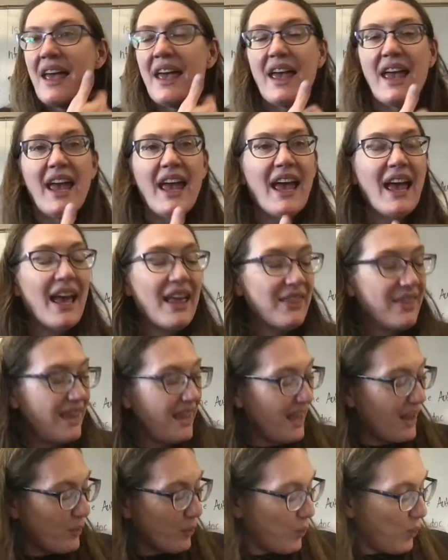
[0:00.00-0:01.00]
and
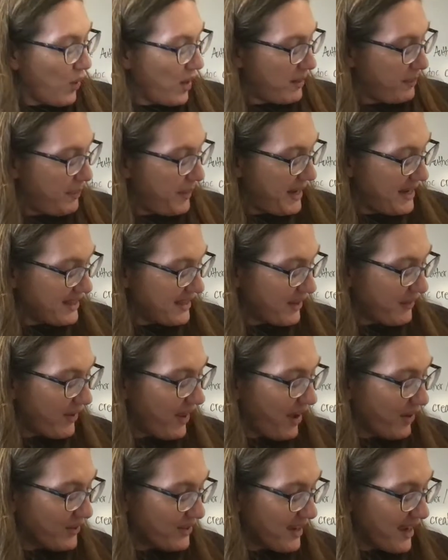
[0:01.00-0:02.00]
then 1 piece of
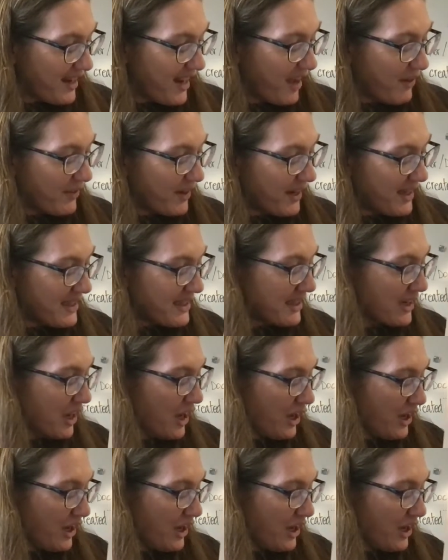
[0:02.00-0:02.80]
outside evidence,